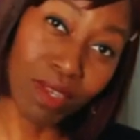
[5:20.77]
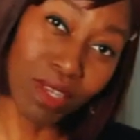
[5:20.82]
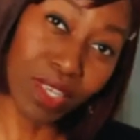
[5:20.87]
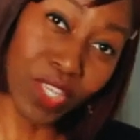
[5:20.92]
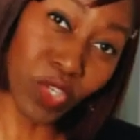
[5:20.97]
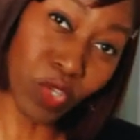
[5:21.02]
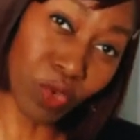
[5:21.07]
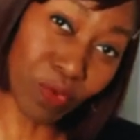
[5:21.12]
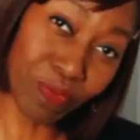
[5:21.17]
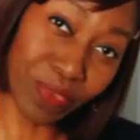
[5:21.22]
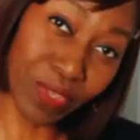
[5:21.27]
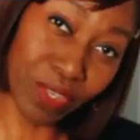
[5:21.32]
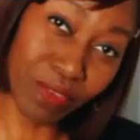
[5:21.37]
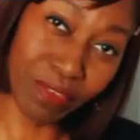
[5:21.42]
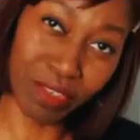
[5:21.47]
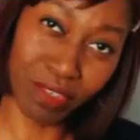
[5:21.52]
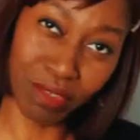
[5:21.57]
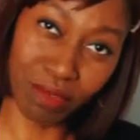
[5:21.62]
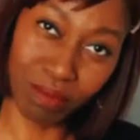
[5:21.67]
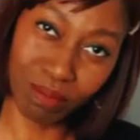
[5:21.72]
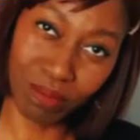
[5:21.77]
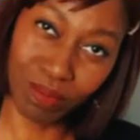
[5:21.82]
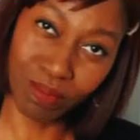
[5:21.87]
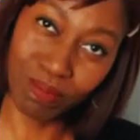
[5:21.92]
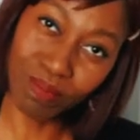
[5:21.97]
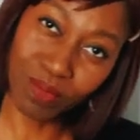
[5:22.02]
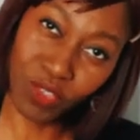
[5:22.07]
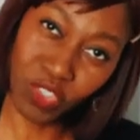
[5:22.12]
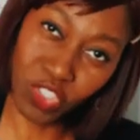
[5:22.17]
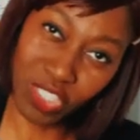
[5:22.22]
in your favor,
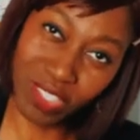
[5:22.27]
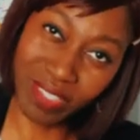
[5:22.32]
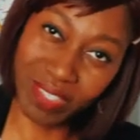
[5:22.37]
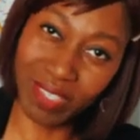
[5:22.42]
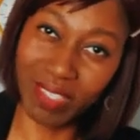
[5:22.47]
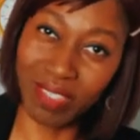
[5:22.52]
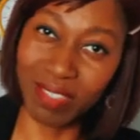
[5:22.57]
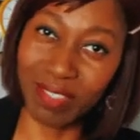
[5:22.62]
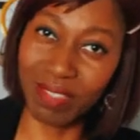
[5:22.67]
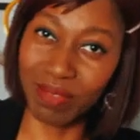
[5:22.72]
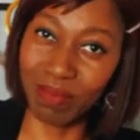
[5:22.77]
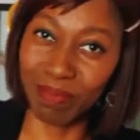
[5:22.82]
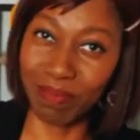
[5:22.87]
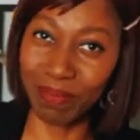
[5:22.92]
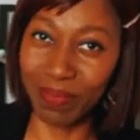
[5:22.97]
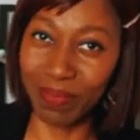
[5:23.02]
Jesus.